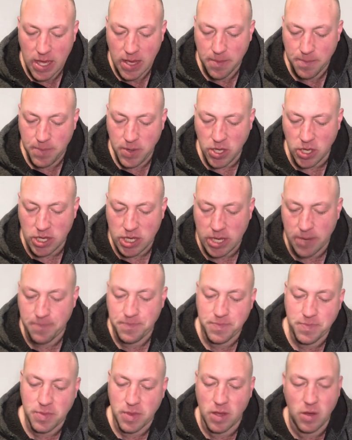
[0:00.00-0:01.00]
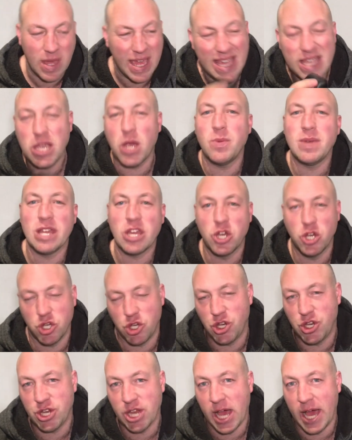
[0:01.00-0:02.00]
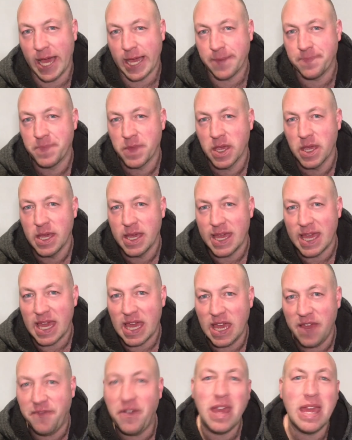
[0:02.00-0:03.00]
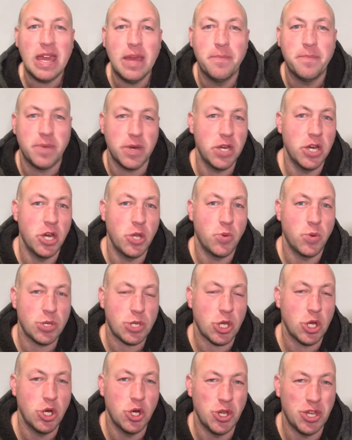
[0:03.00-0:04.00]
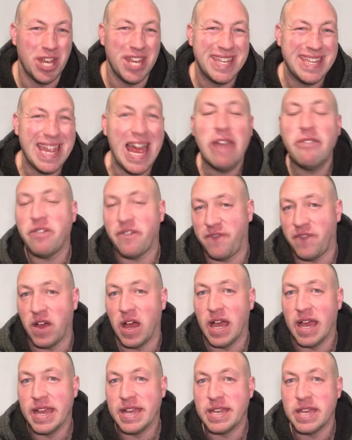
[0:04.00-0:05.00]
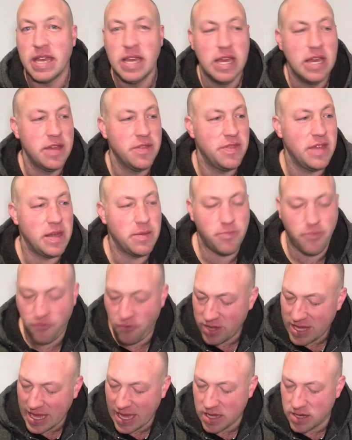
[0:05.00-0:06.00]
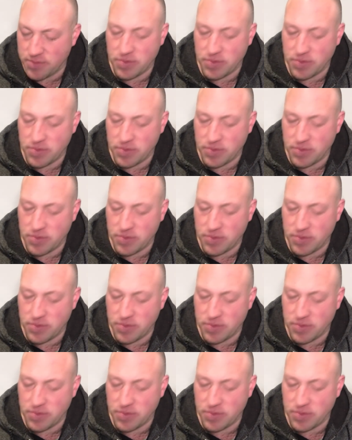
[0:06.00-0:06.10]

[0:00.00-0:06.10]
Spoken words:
But he's only hood shy. If a bird was hood terrified, then bringing up